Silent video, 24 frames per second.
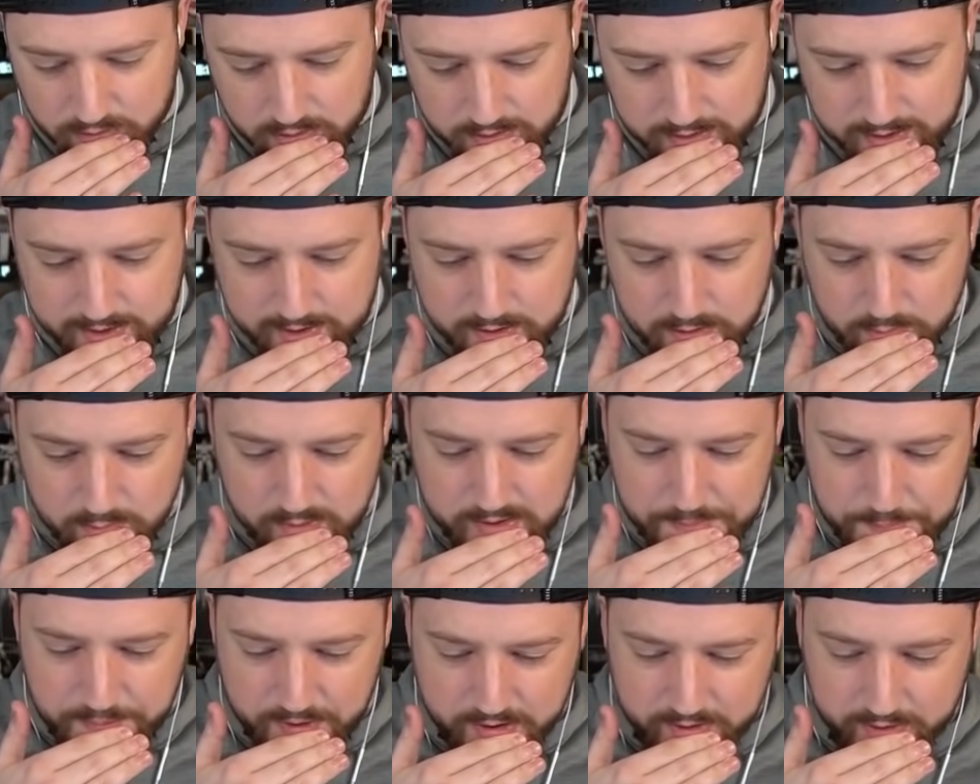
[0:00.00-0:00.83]
Can
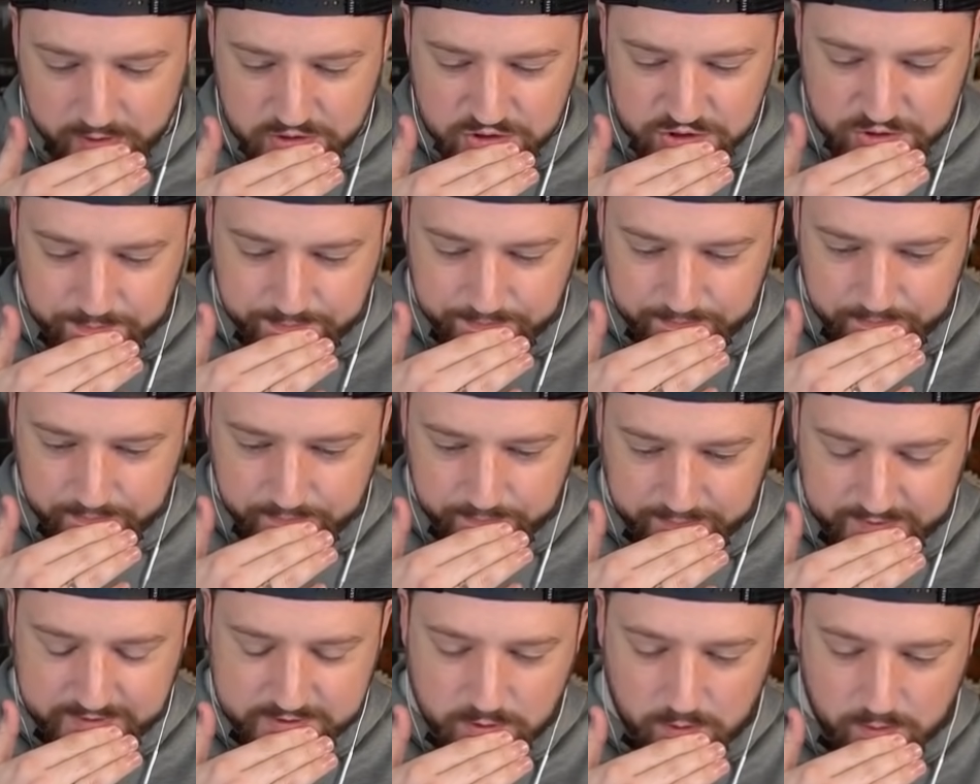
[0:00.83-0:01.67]
we punish?
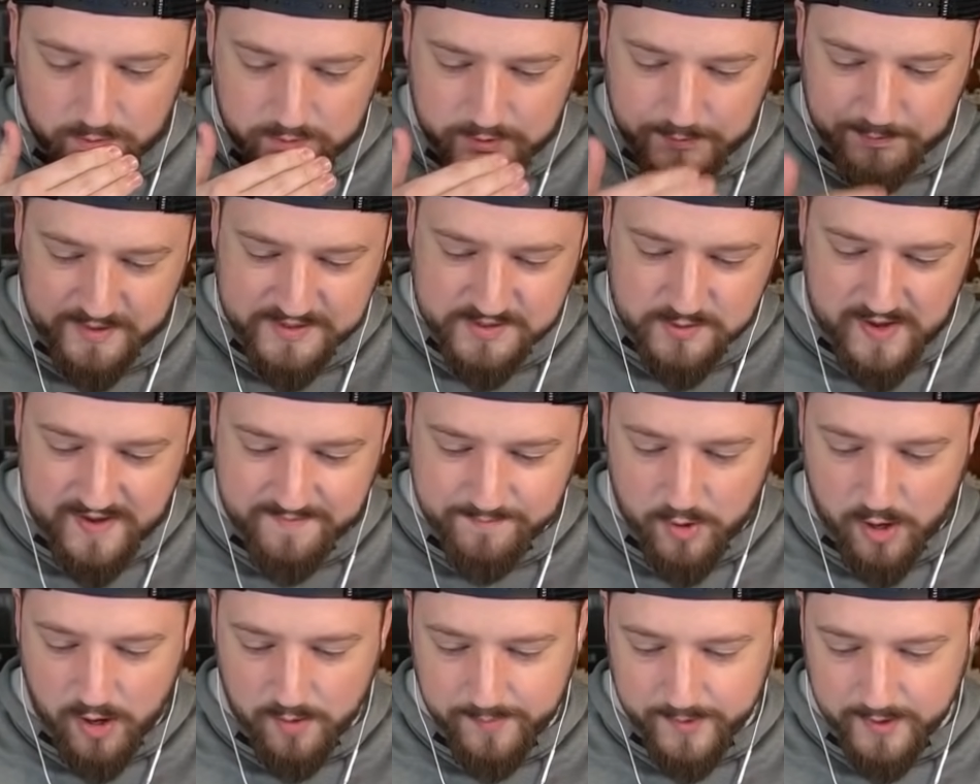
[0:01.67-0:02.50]
Please don't have
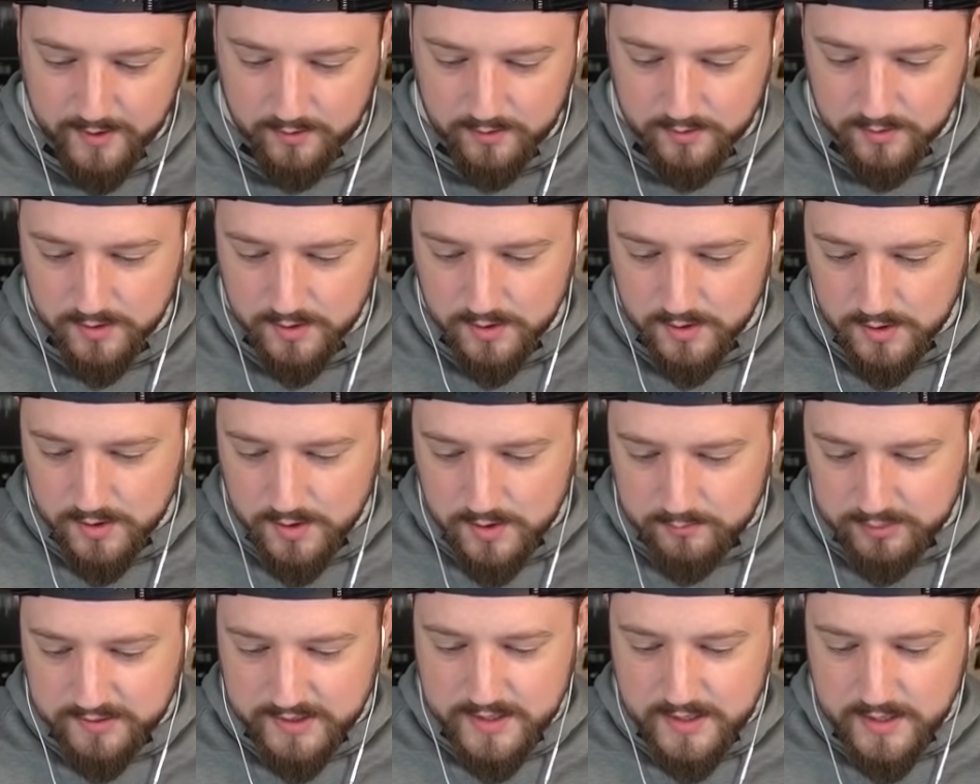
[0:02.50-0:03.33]
Barbarian.
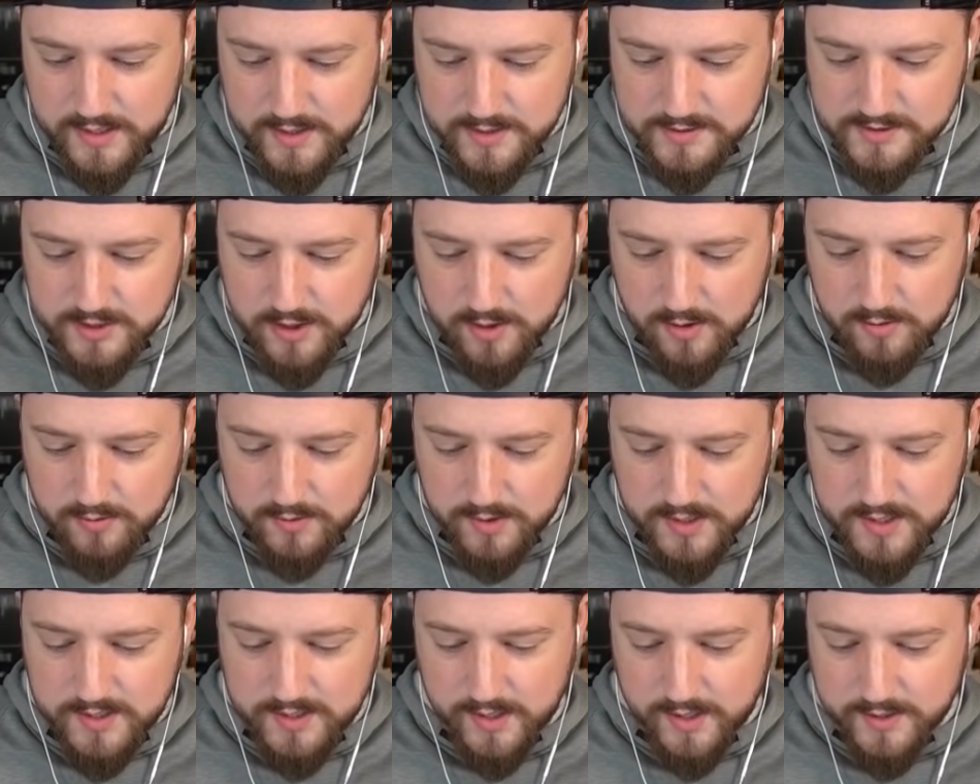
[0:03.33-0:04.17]
Please don't.
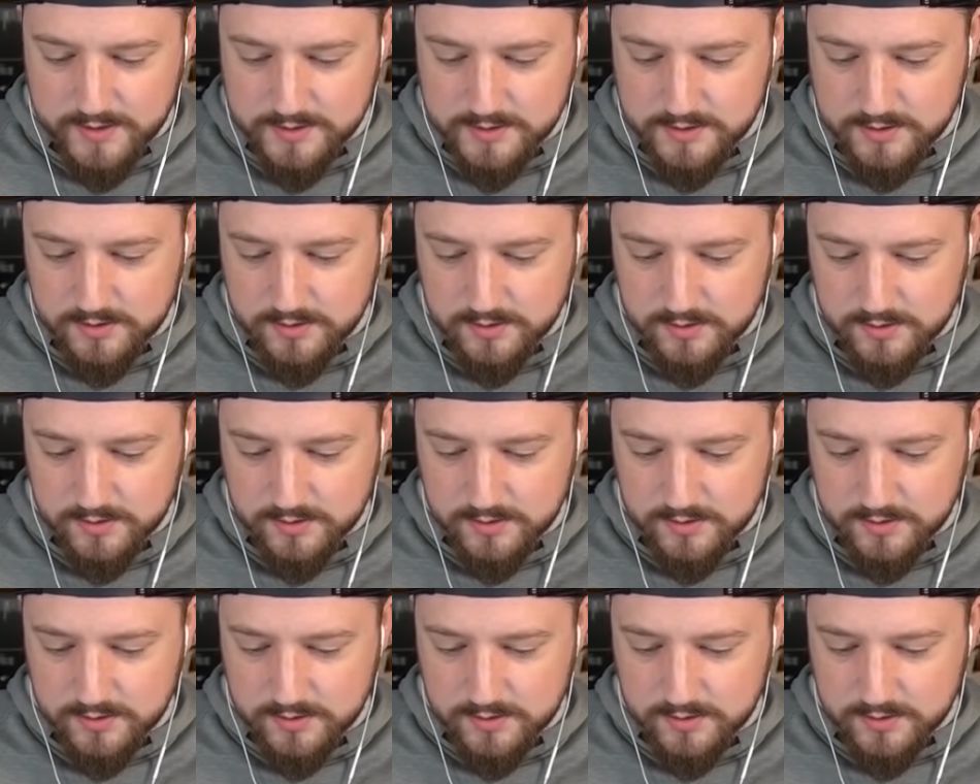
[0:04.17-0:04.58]
He does.